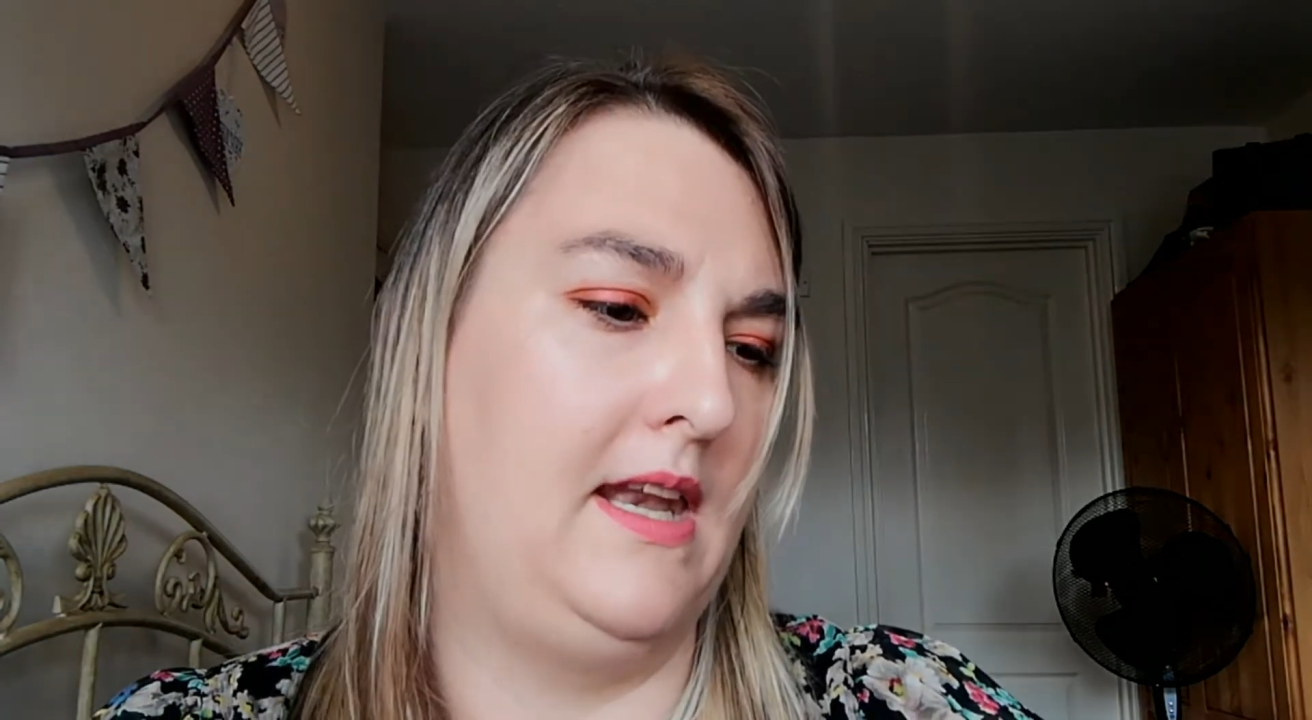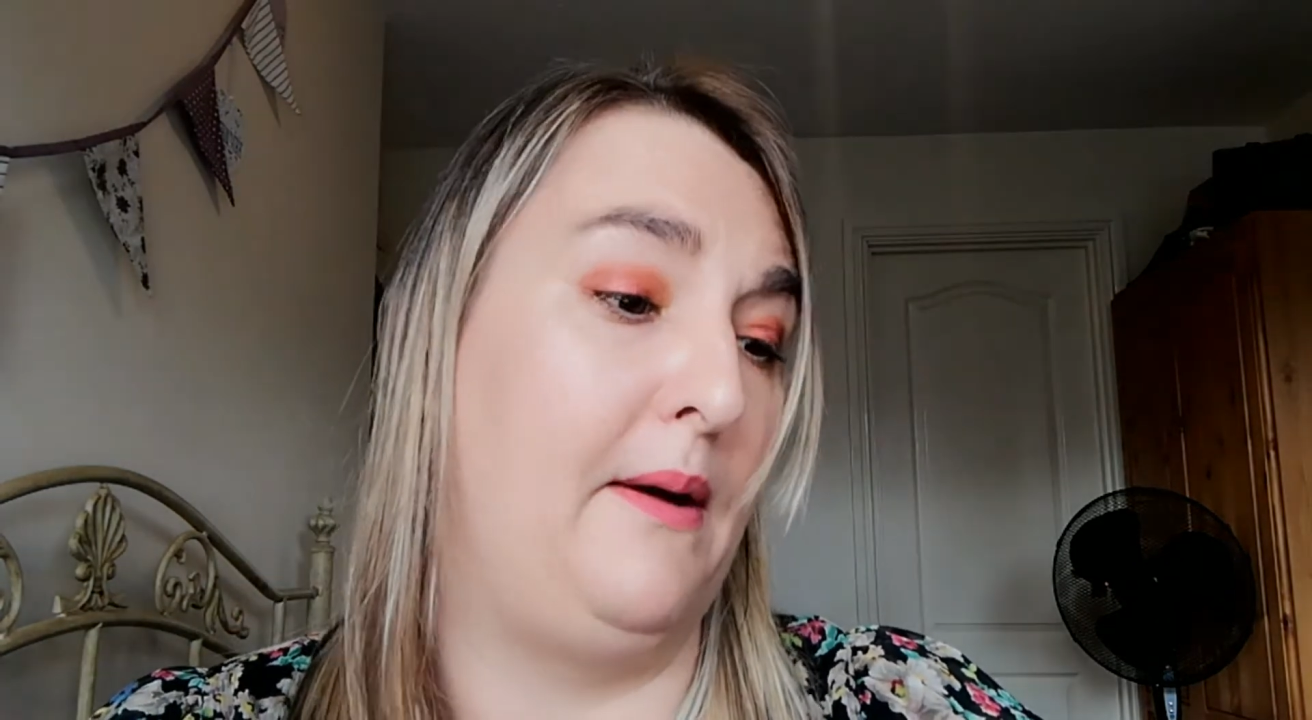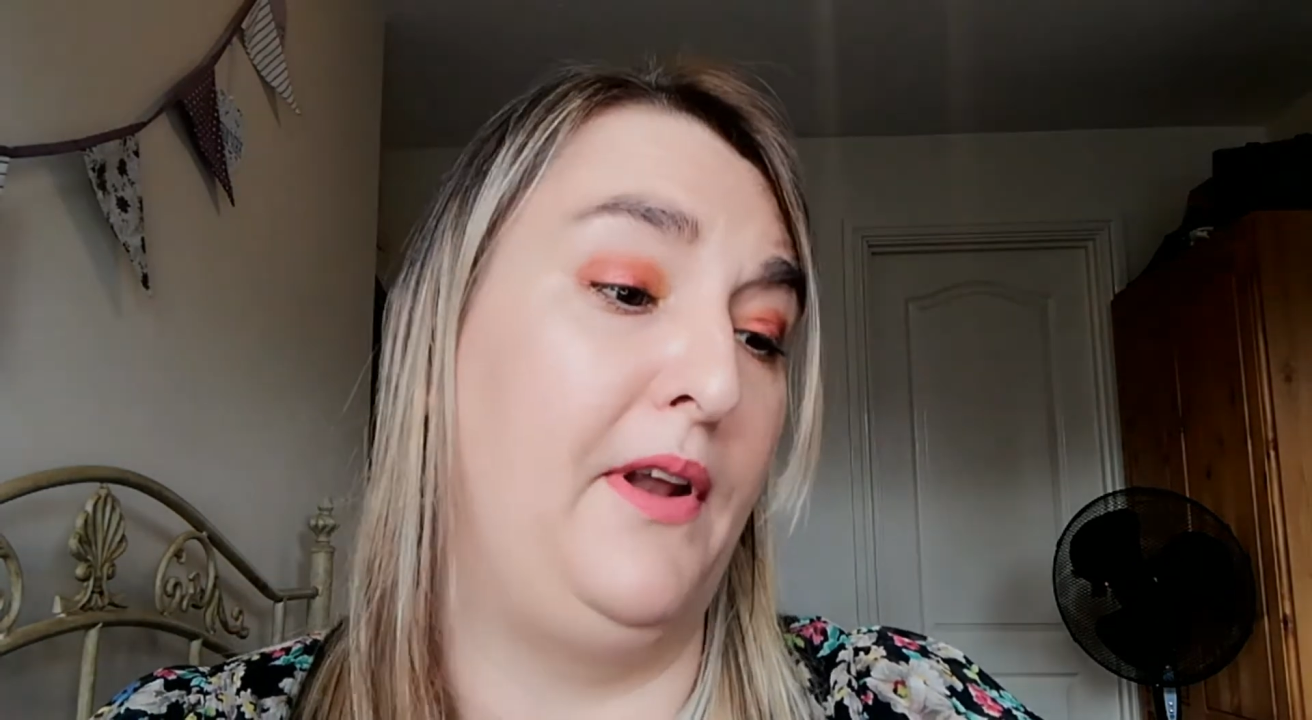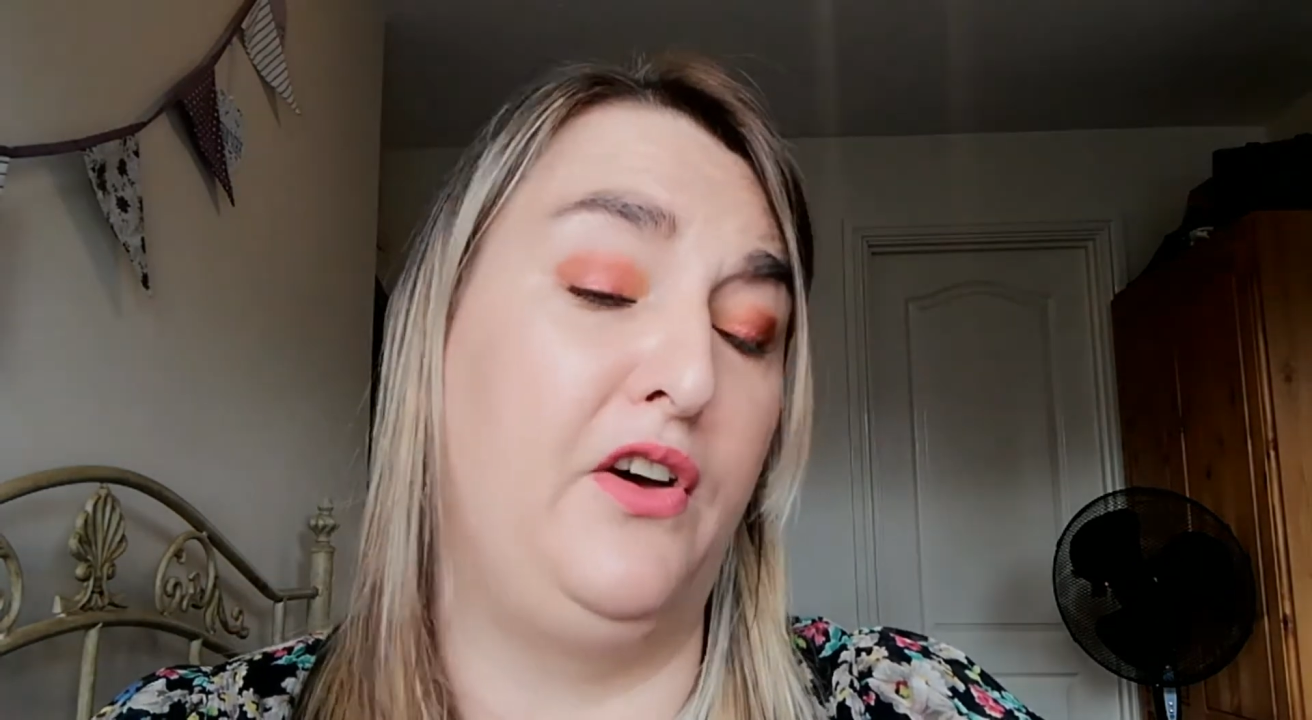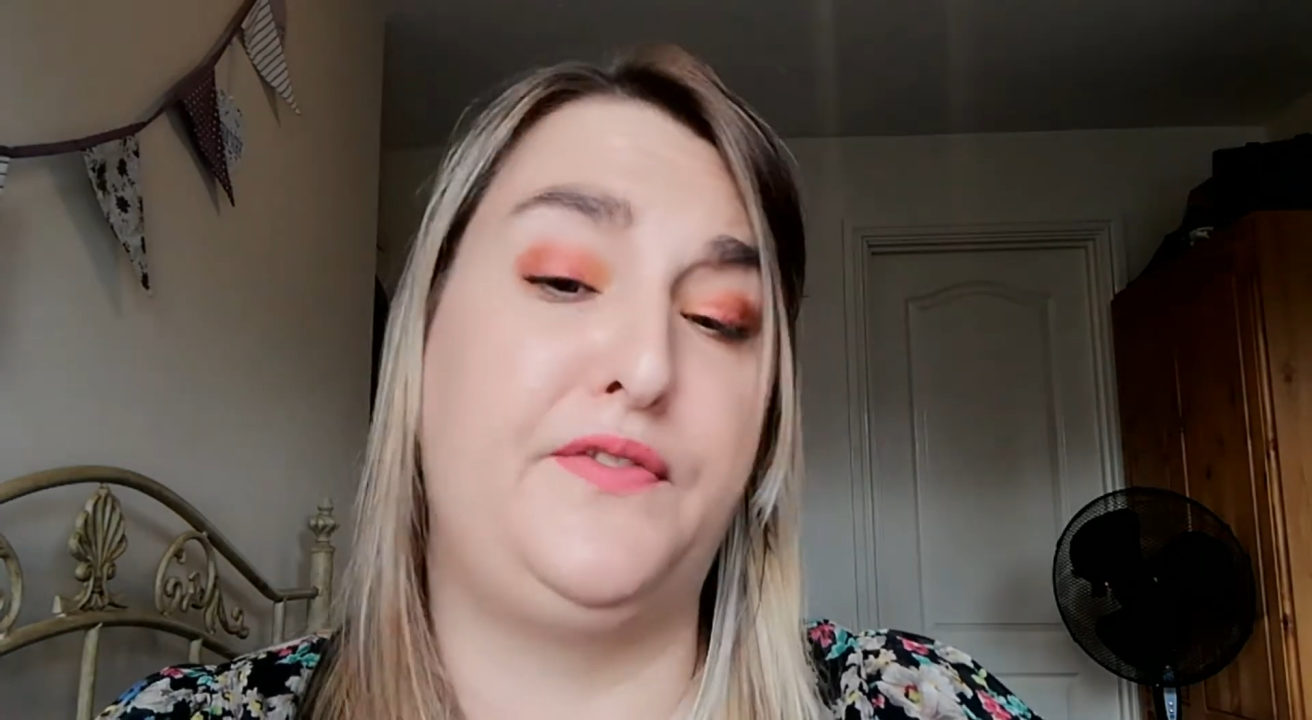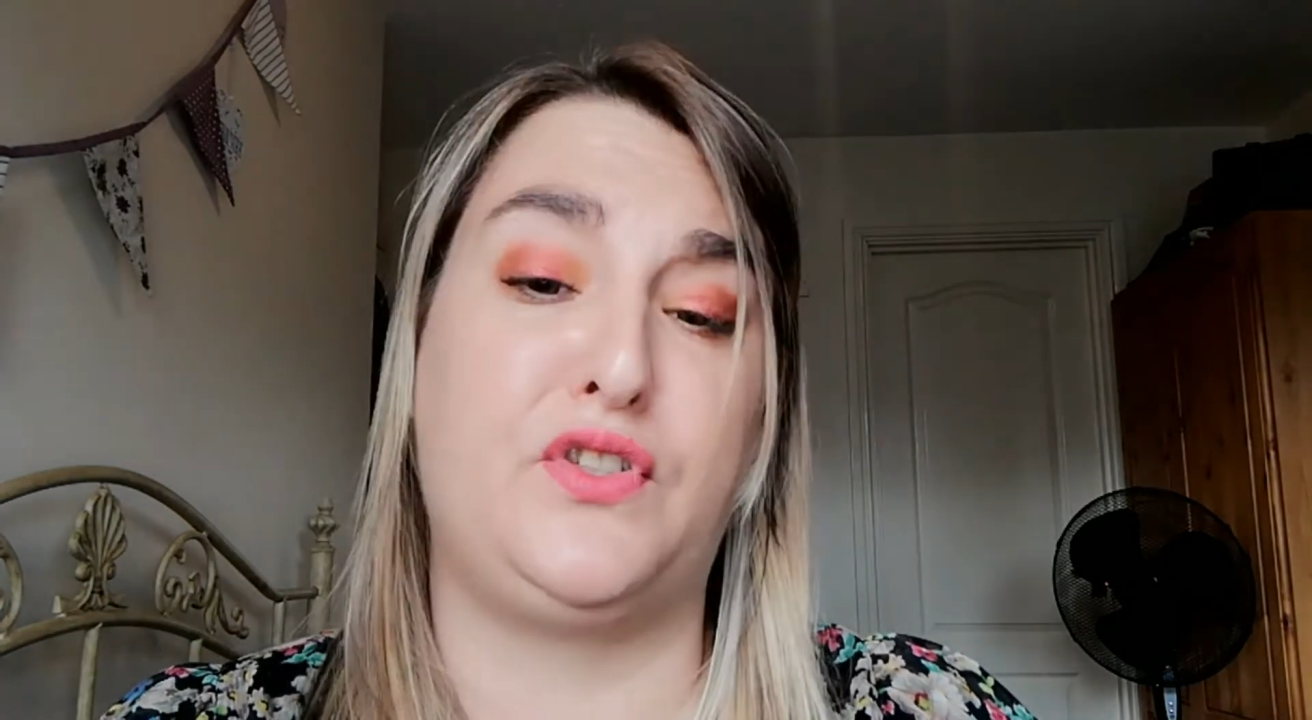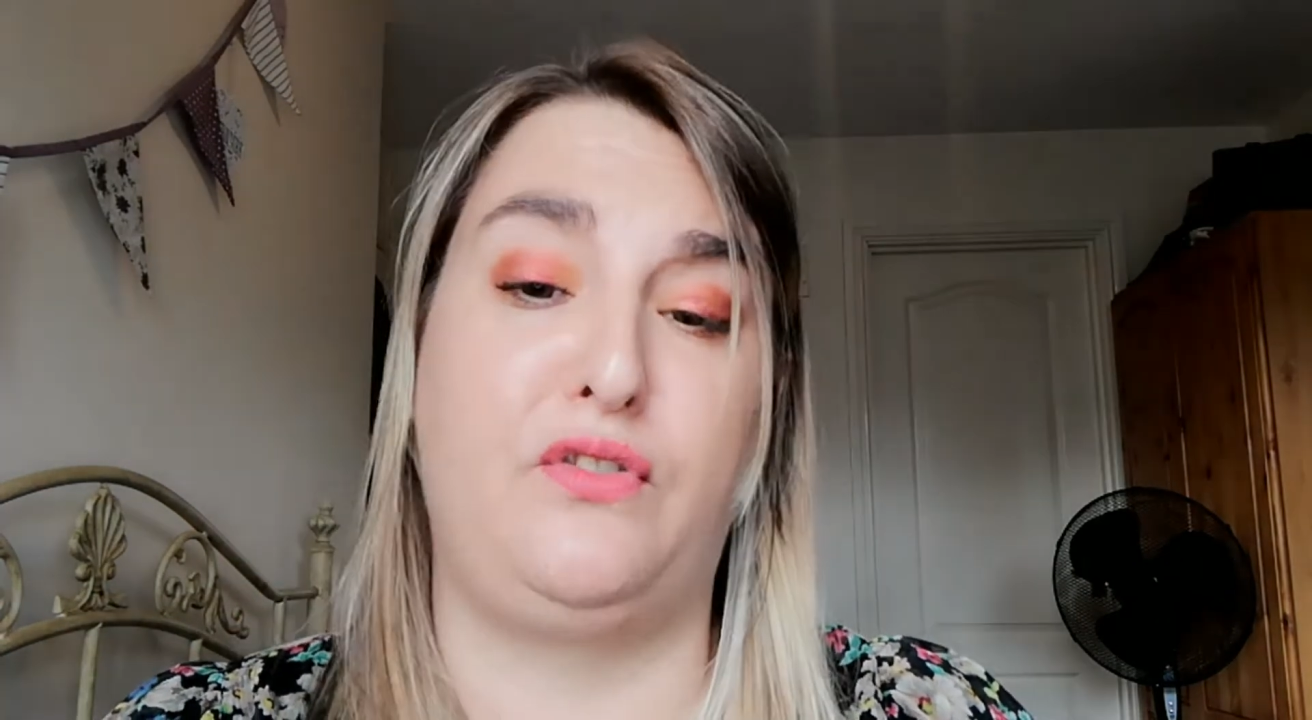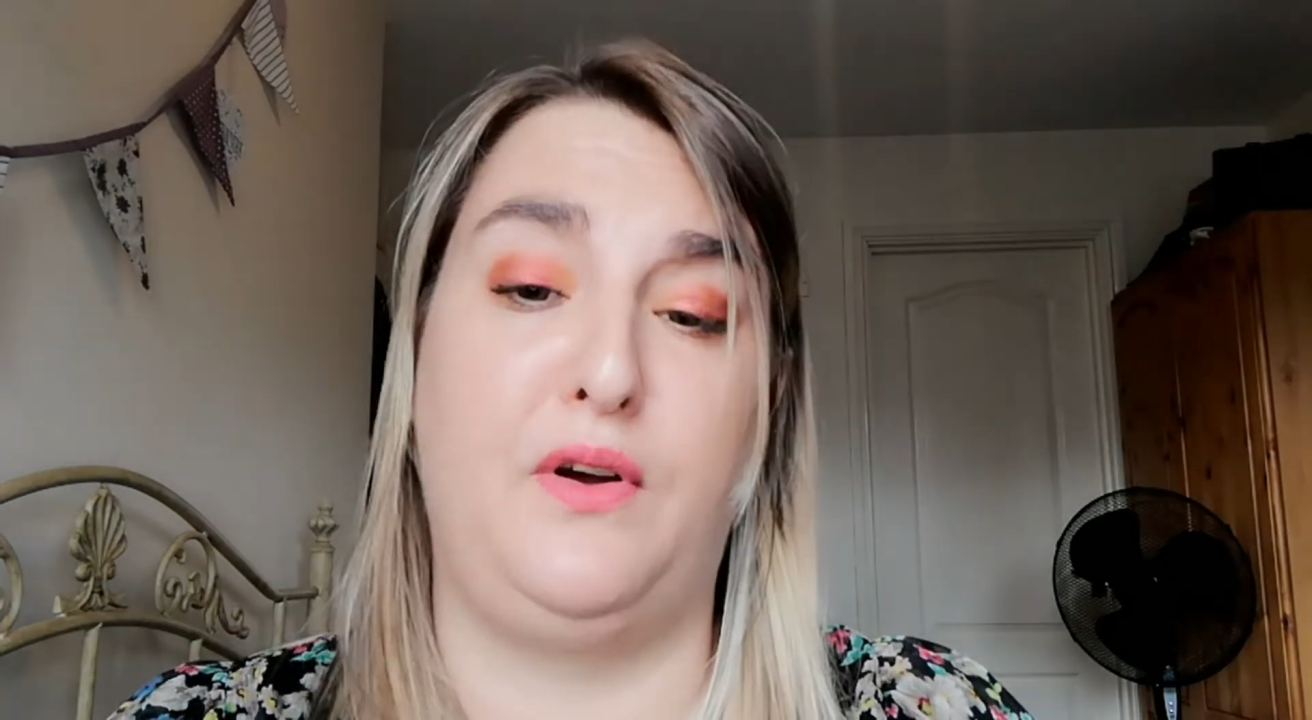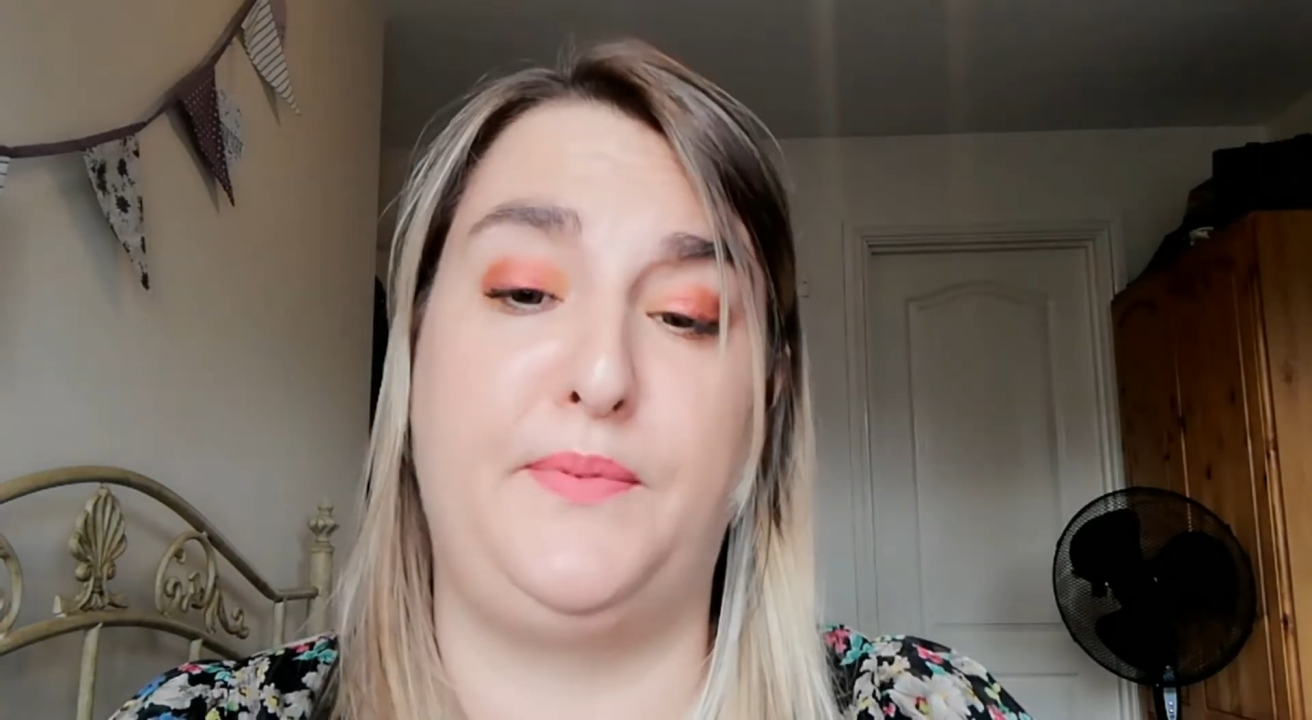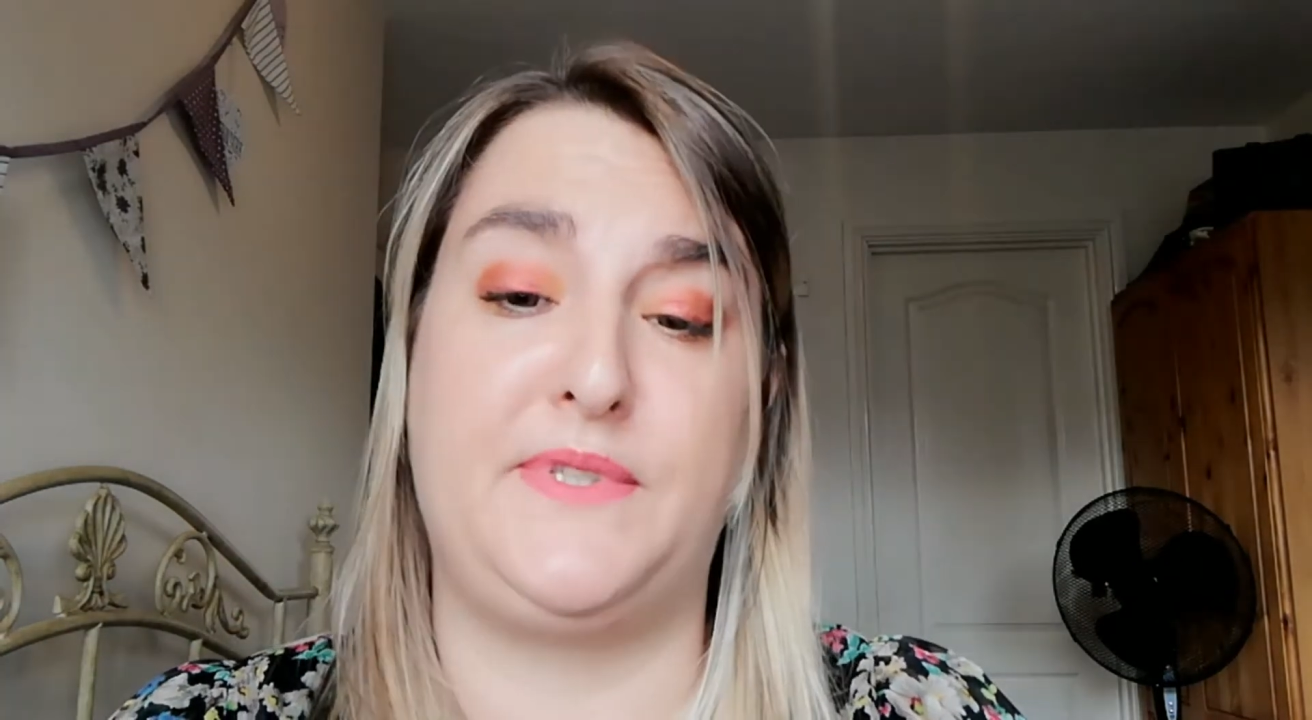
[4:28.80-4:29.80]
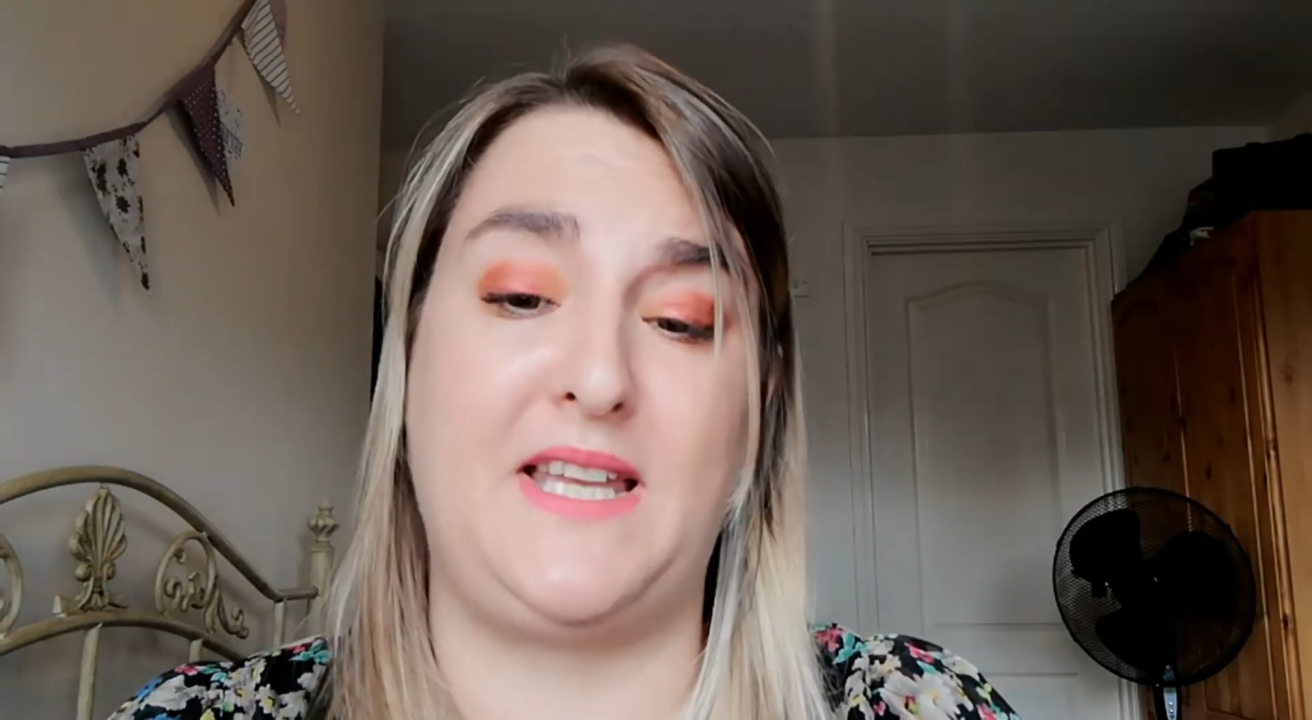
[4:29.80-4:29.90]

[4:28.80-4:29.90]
Now, I love scrubs.